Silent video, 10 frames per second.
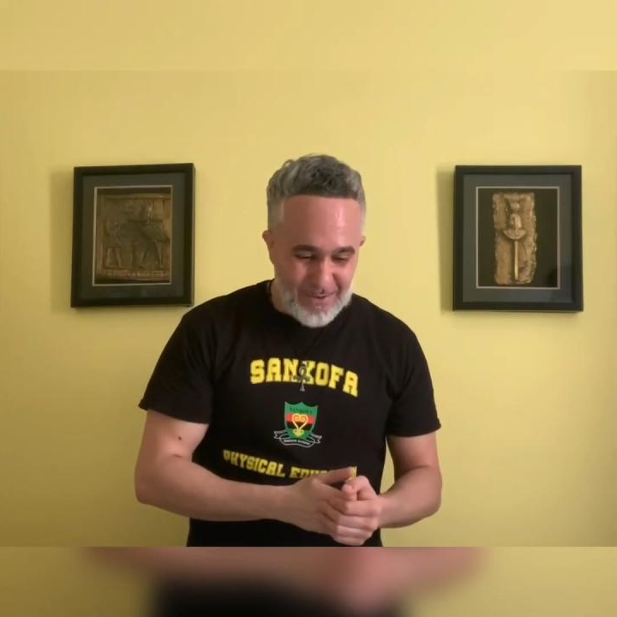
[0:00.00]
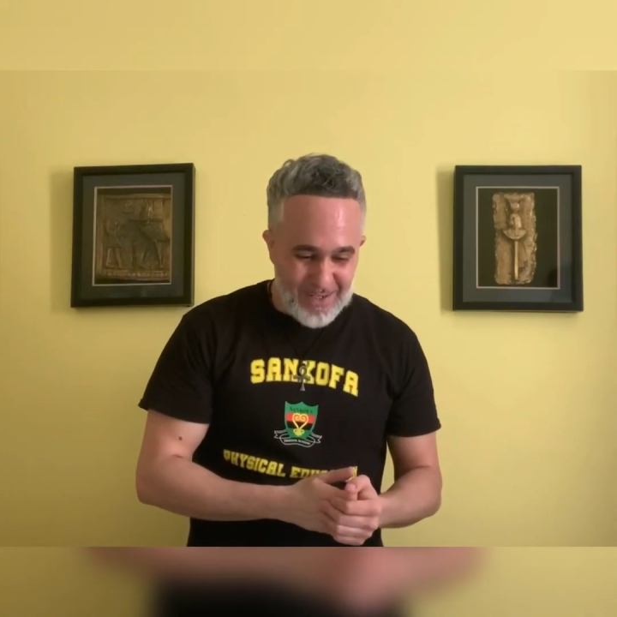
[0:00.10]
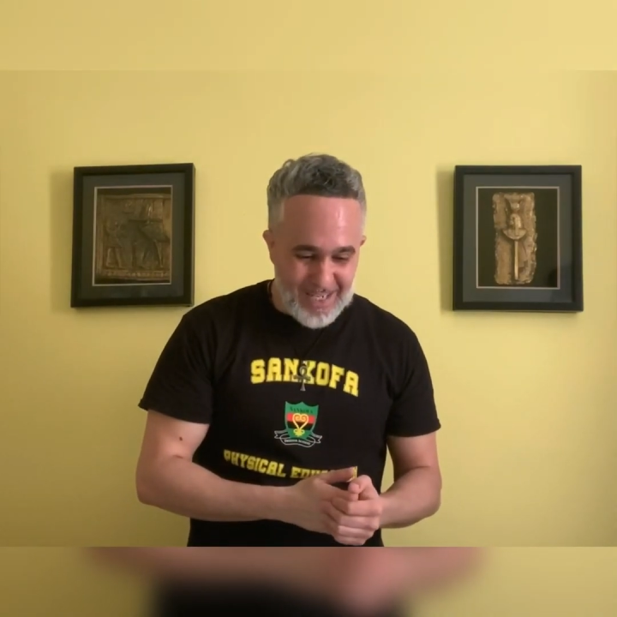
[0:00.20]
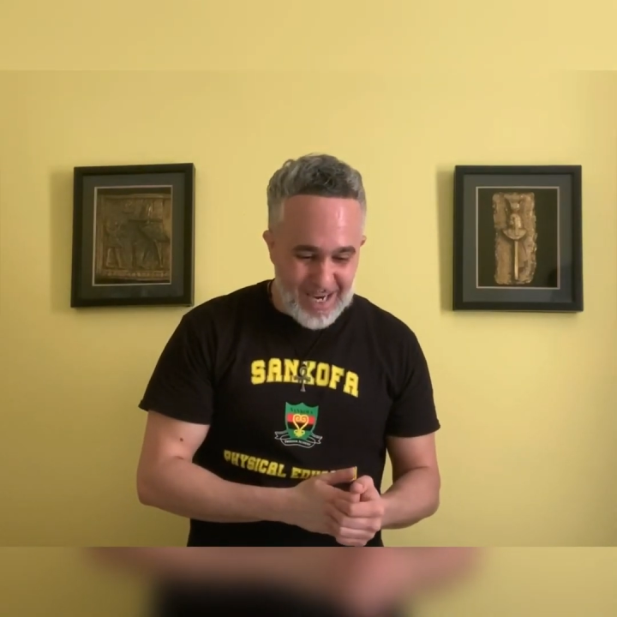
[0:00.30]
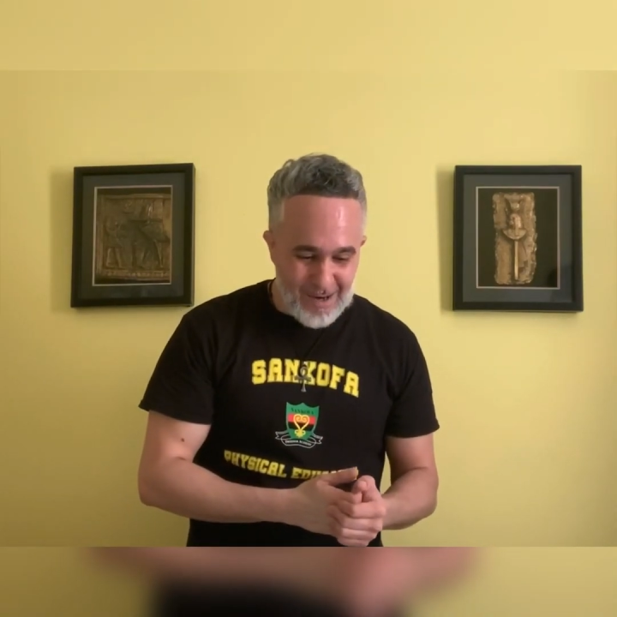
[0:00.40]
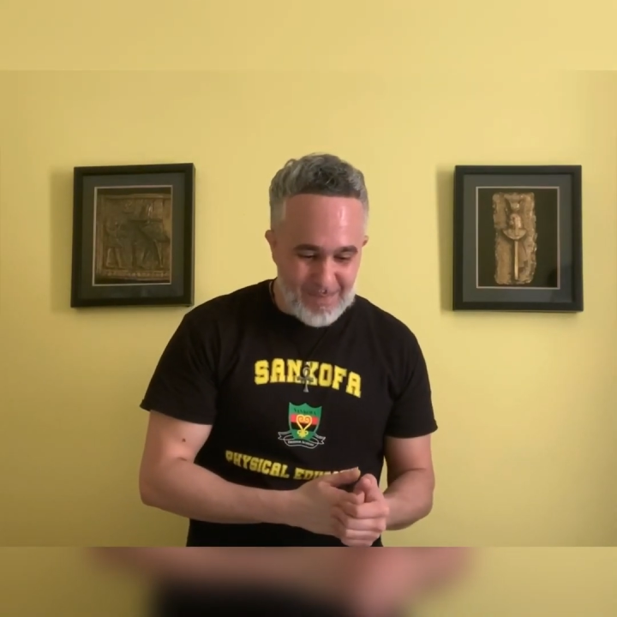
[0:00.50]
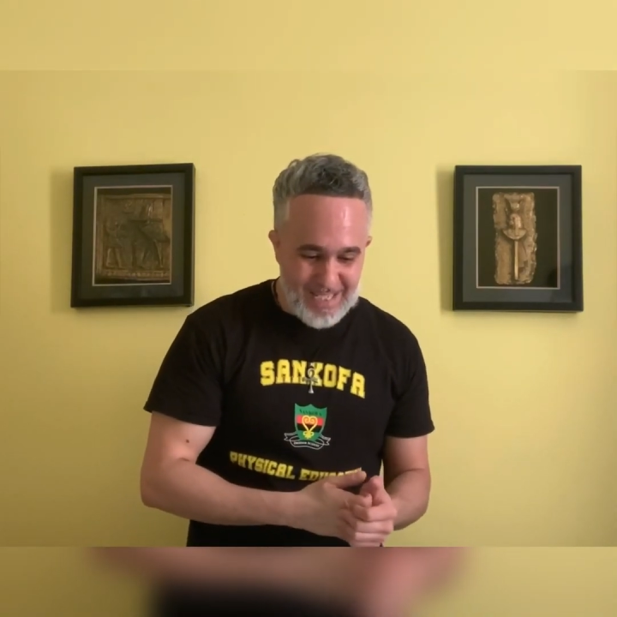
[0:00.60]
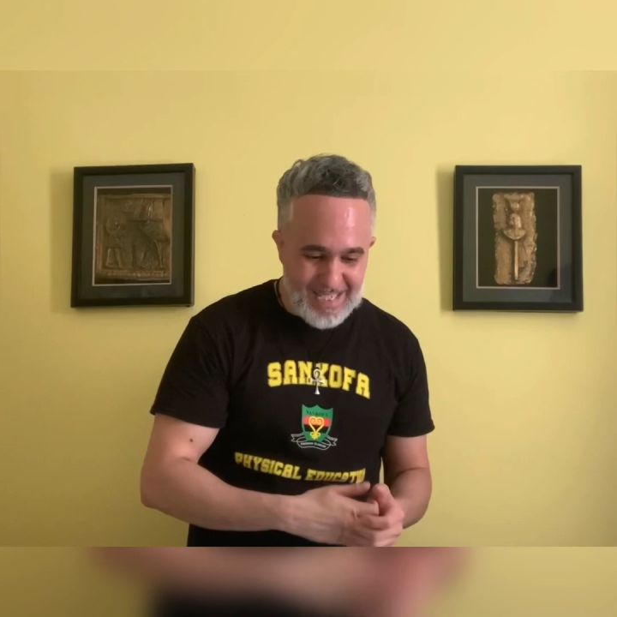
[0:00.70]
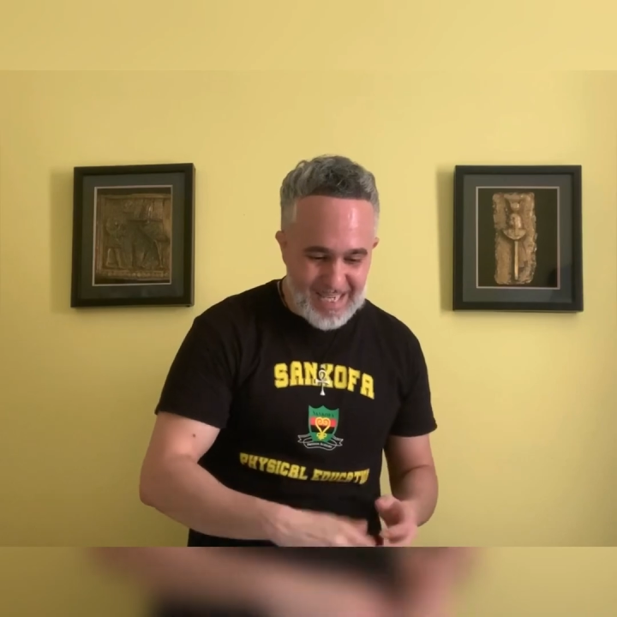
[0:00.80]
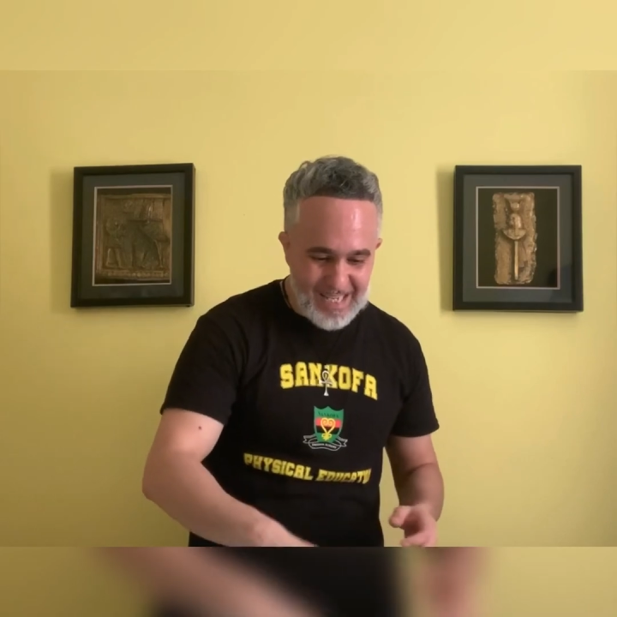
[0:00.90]
your comment,
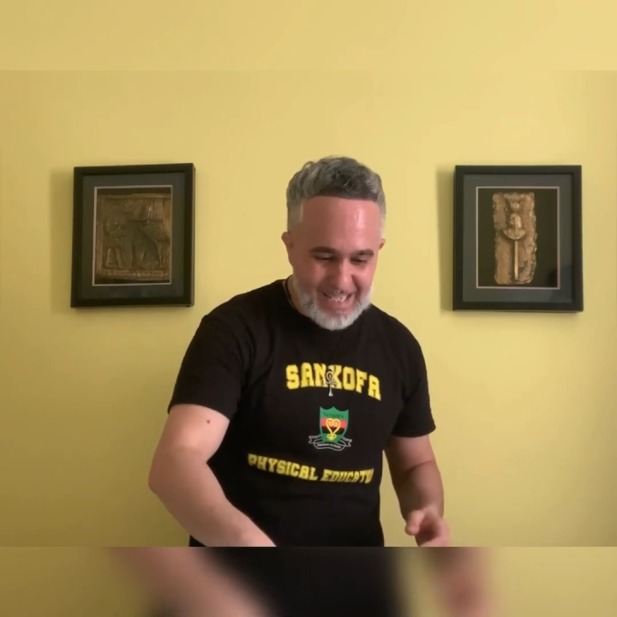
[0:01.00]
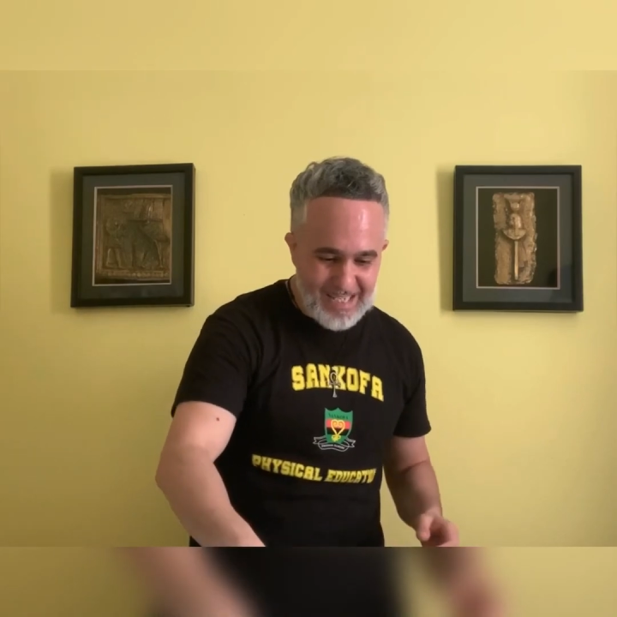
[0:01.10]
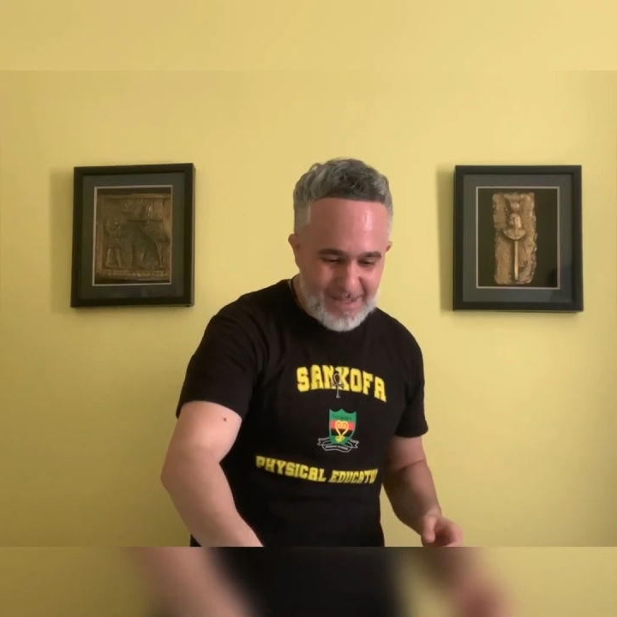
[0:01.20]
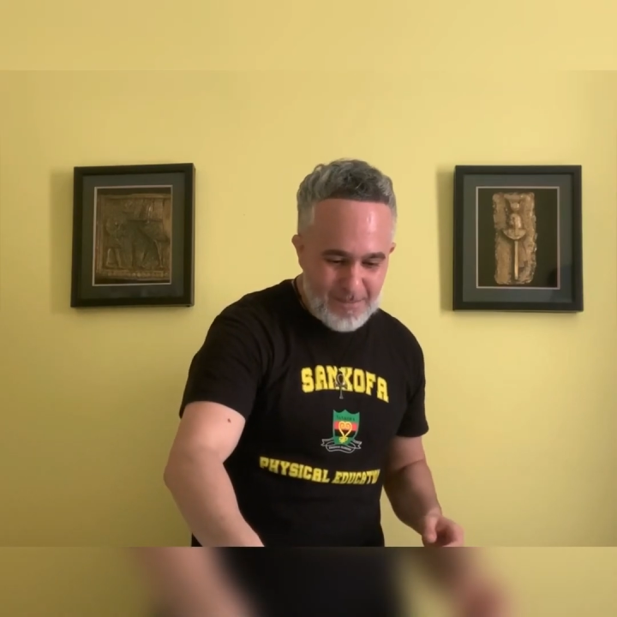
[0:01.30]
Zane.